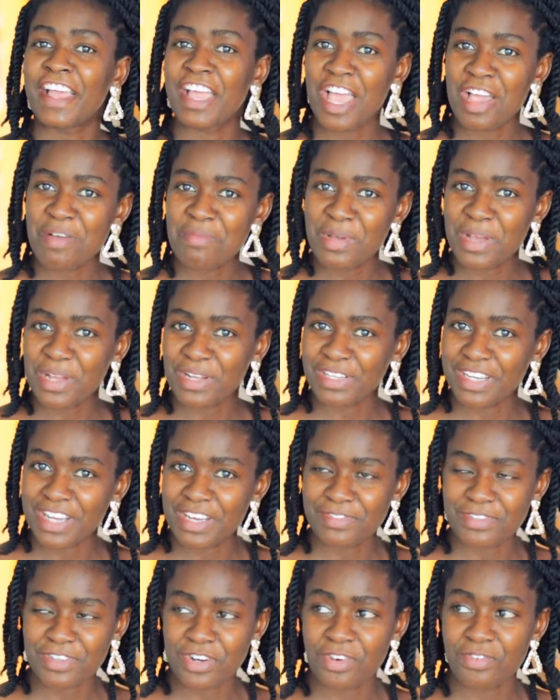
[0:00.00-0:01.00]
ml
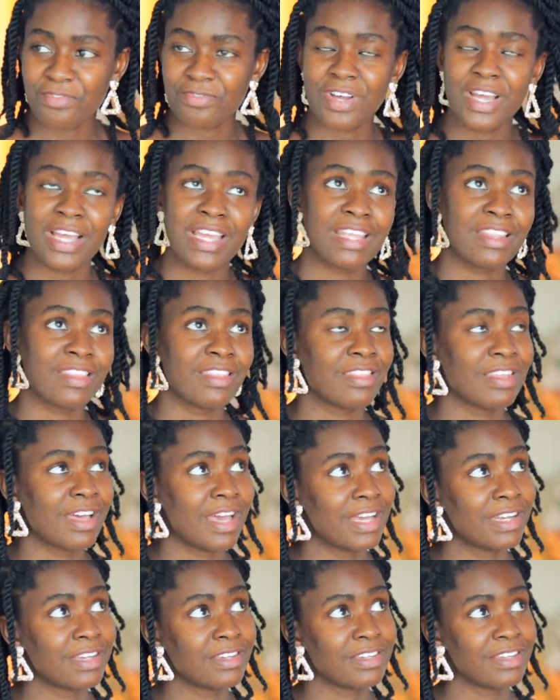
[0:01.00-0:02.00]
left over, and
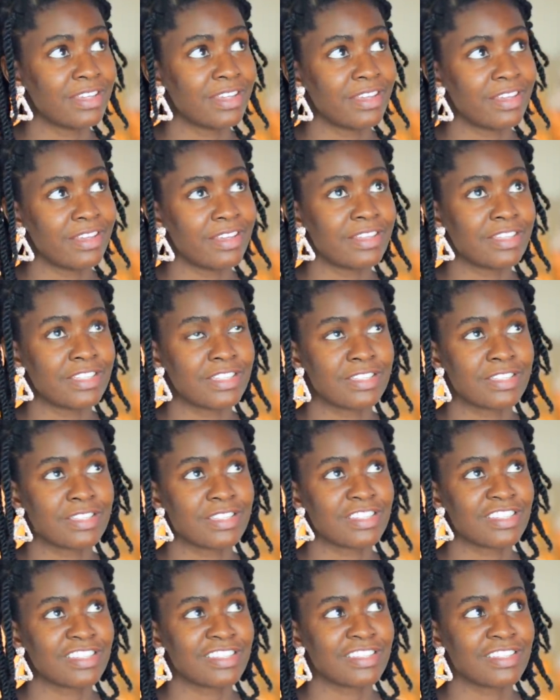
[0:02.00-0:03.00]
that
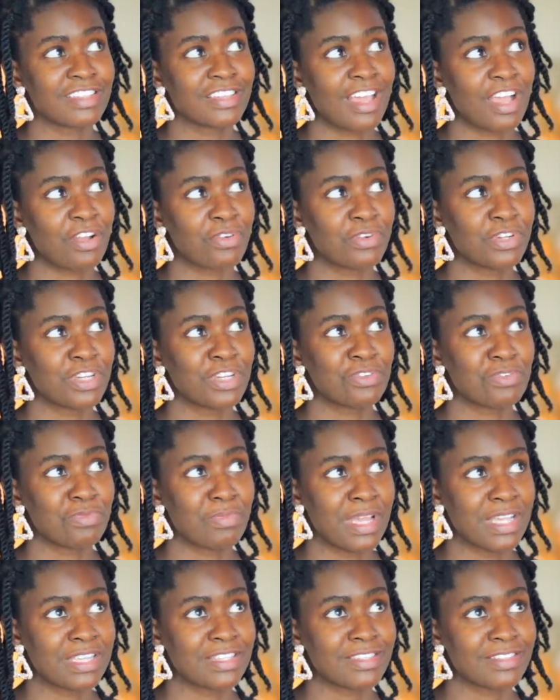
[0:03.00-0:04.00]
is according to
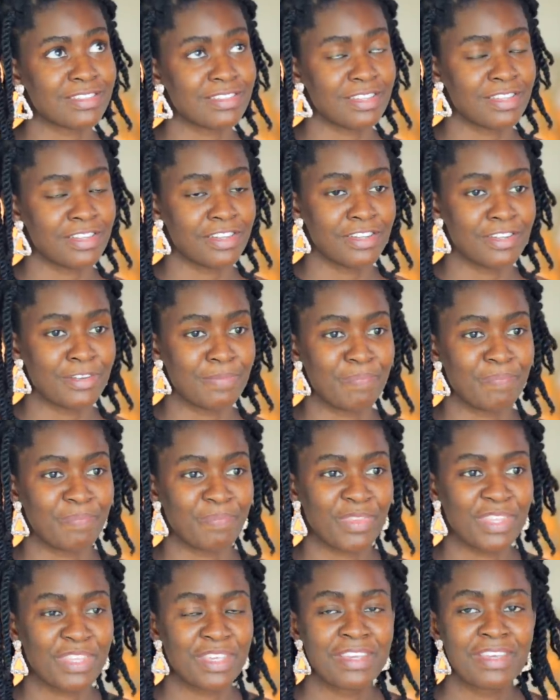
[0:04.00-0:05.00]
my
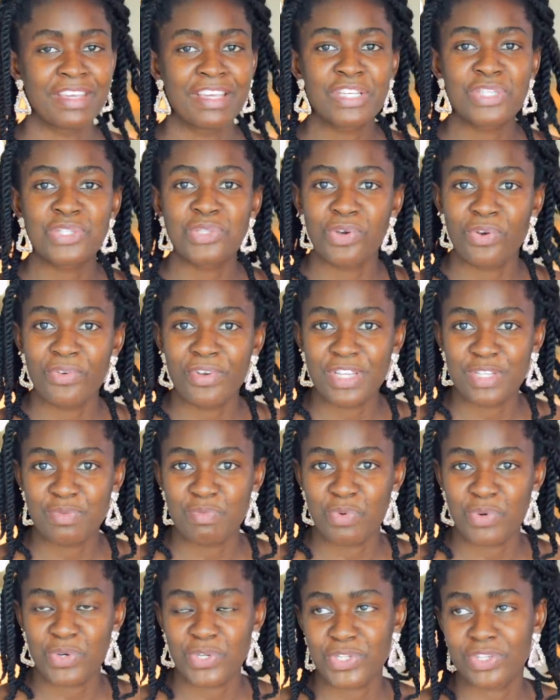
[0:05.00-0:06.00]
storage
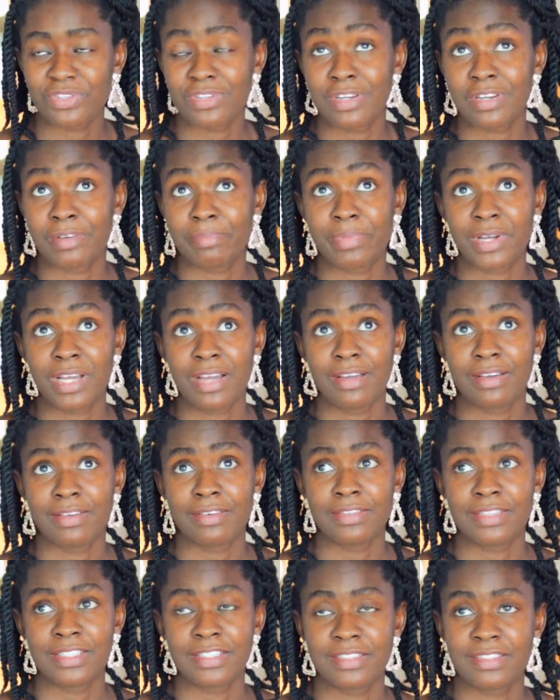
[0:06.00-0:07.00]
portion
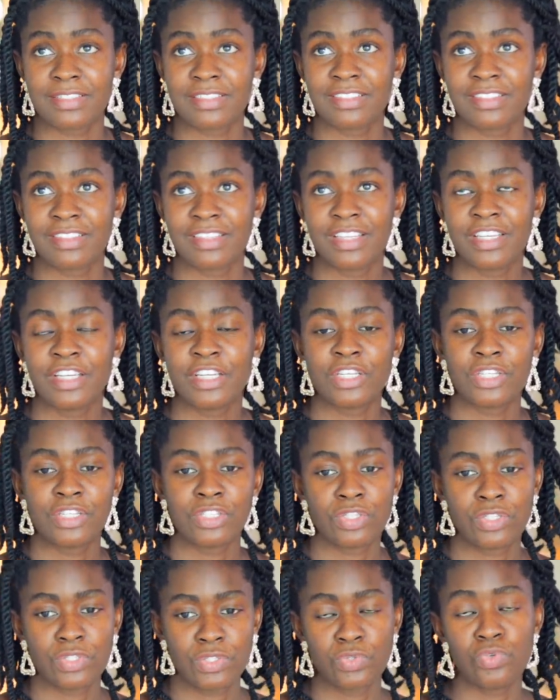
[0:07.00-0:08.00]
about
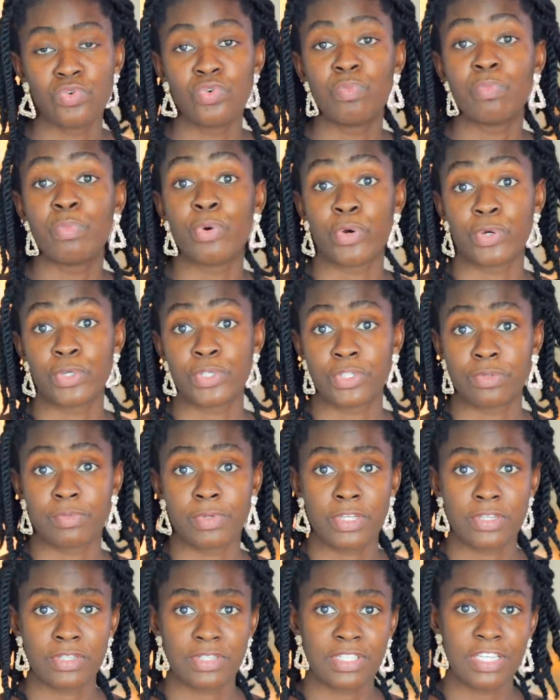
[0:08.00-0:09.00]
2 portions,
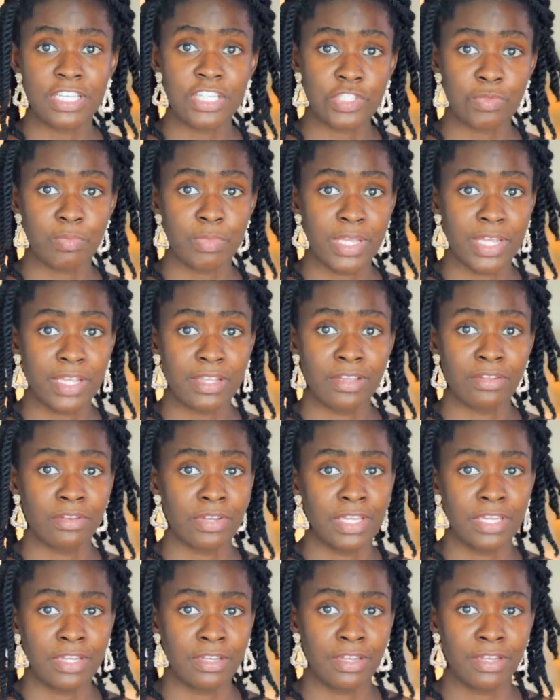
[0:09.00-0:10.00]
because each bag,
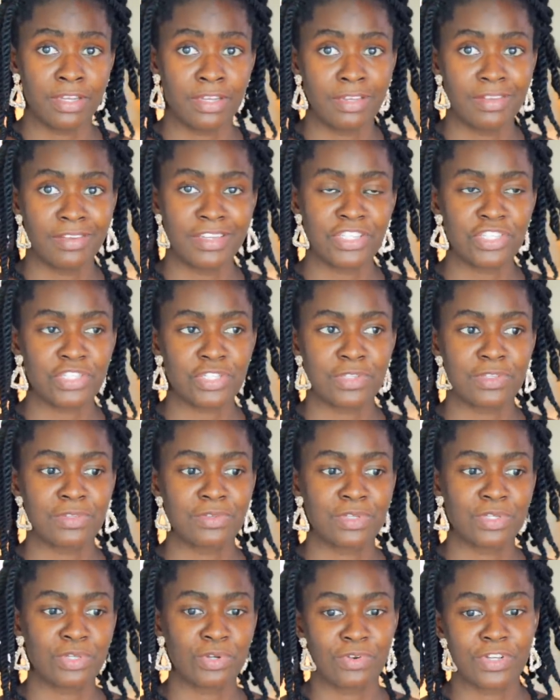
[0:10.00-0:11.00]
in each
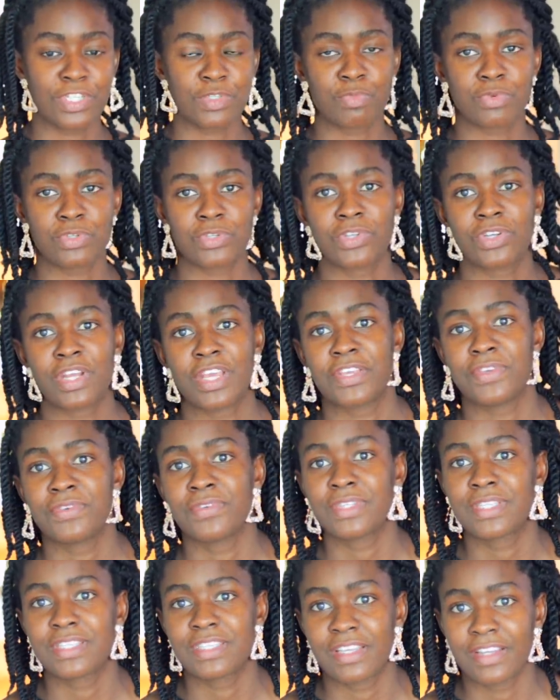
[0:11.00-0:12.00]
storage portion I
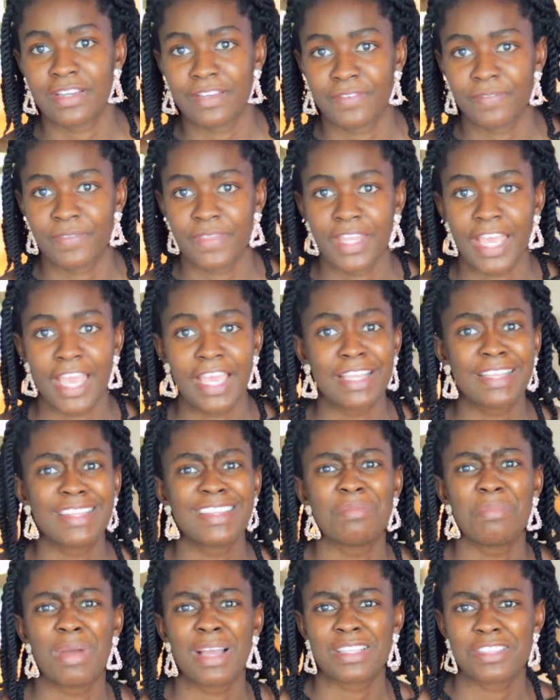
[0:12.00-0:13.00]
use a
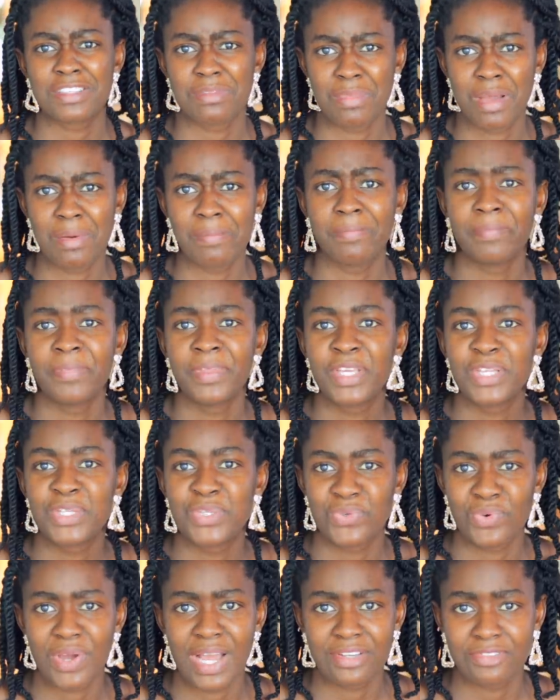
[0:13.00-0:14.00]
maximum
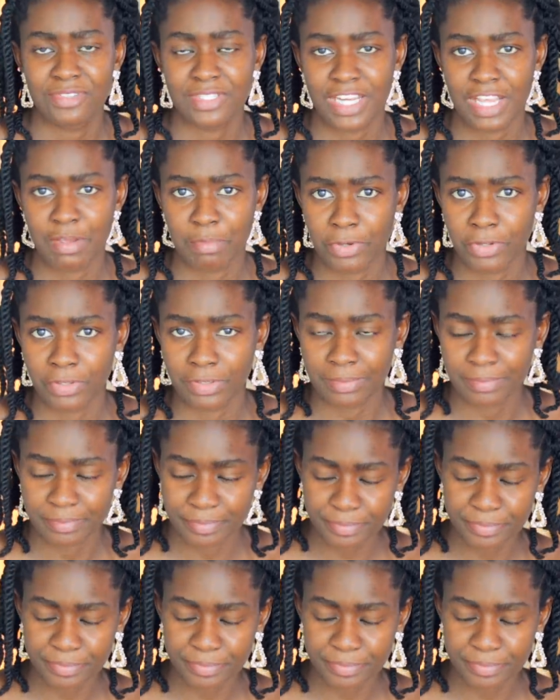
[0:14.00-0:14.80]
200 ml.